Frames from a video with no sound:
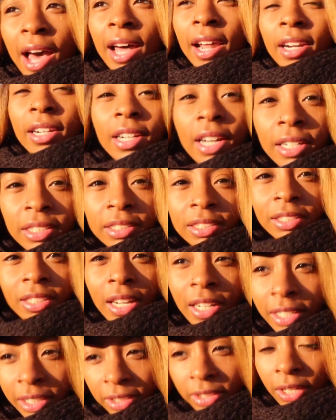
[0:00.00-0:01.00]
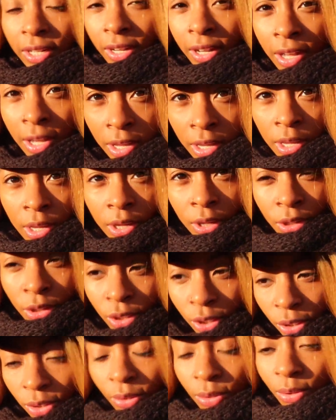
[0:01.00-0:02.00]
and I decided
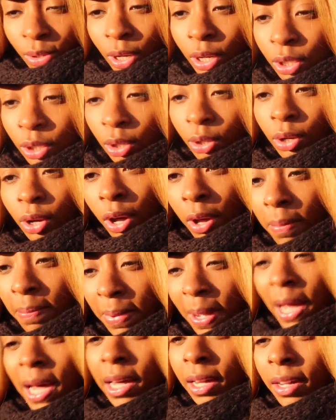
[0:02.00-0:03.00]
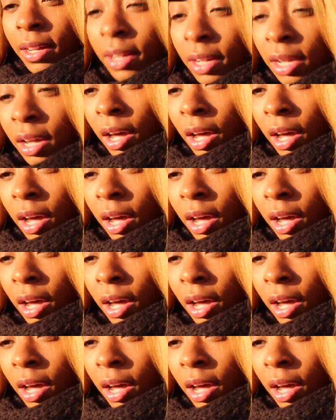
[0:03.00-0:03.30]
to not go back.